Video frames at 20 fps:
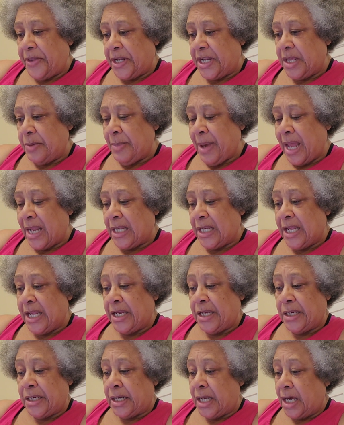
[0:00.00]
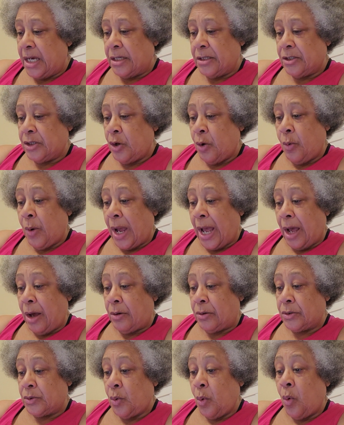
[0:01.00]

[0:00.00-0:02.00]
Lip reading: that he might let none go out